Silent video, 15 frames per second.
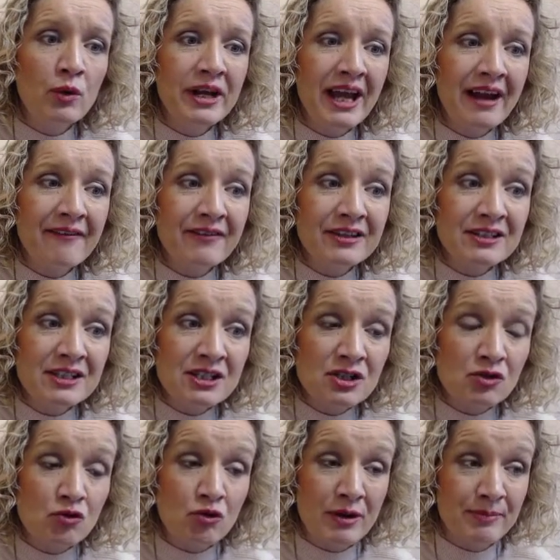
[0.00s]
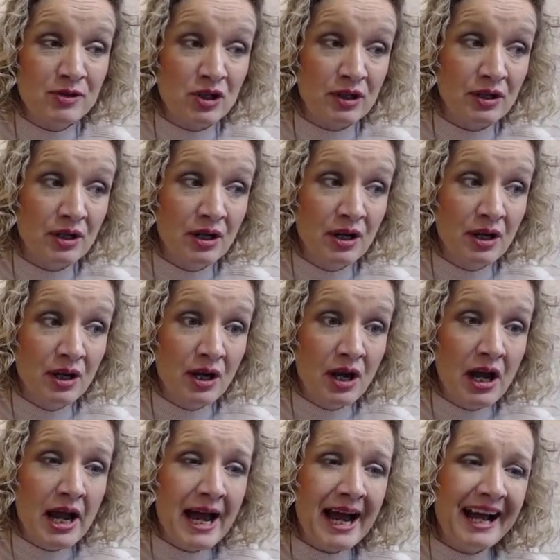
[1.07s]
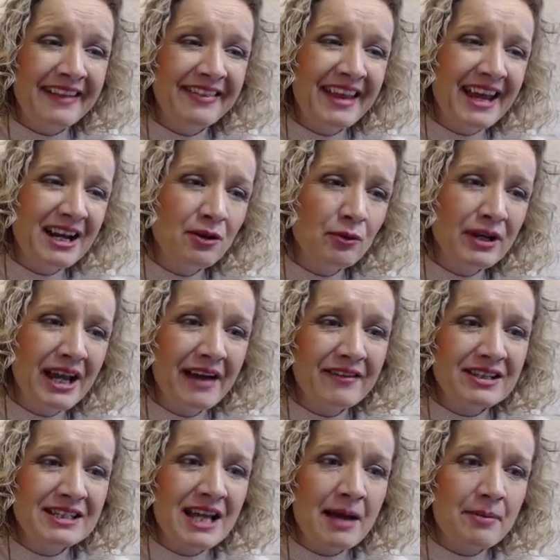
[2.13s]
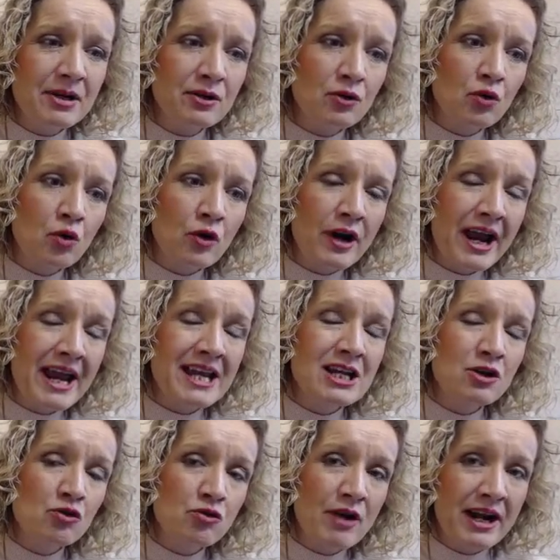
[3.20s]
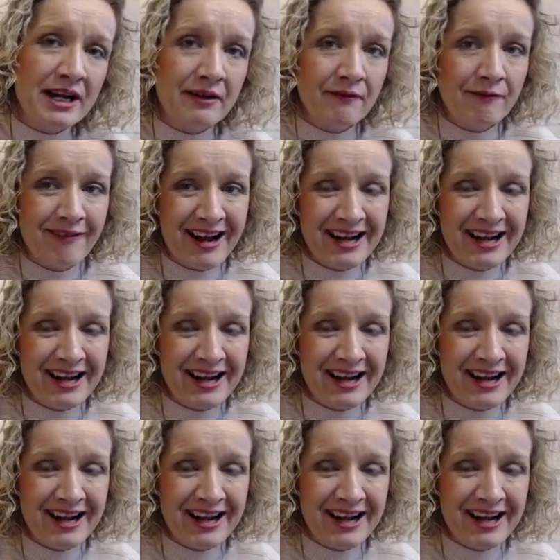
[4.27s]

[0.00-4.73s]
we have description. And then we have a debit or a credit